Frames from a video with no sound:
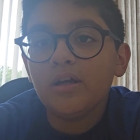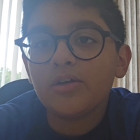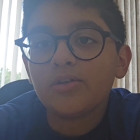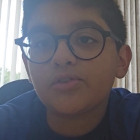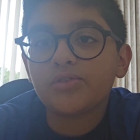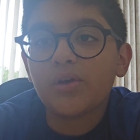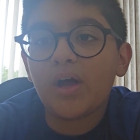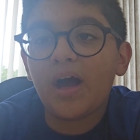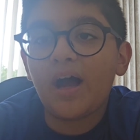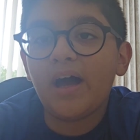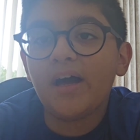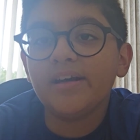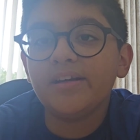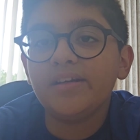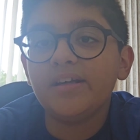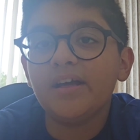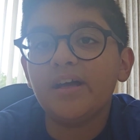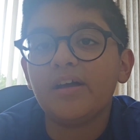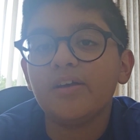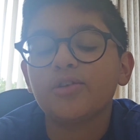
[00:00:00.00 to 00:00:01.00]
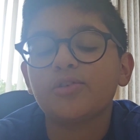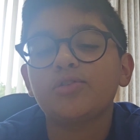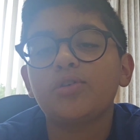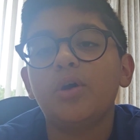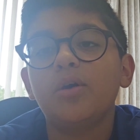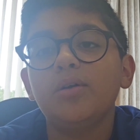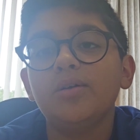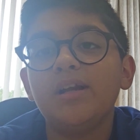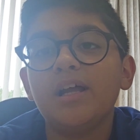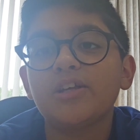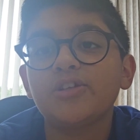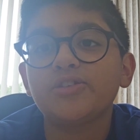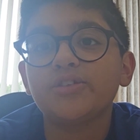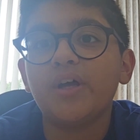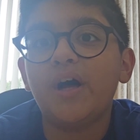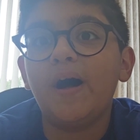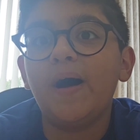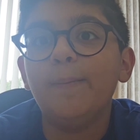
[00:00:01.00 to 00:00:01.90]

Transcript: So let's